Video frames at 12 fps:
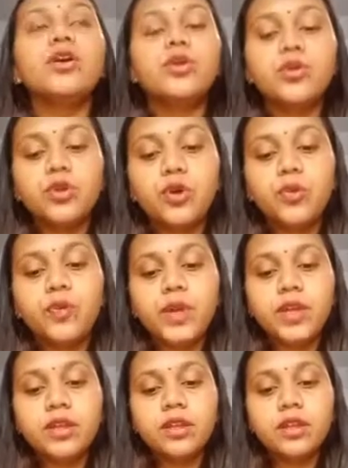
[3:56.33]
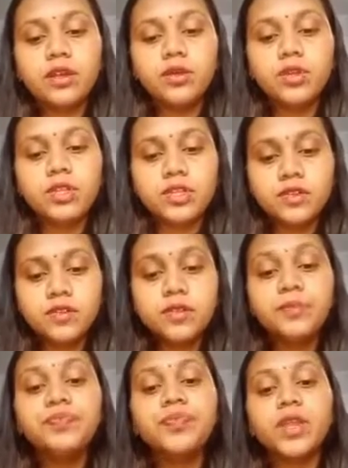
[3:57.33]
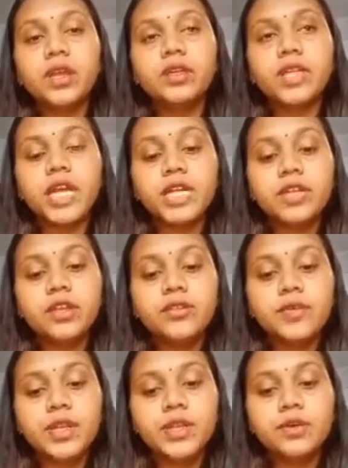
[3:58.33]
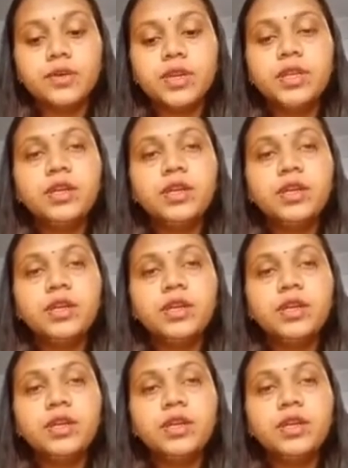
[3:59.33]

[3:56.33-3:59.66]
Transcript: Code of Federal Regulations, Title 21,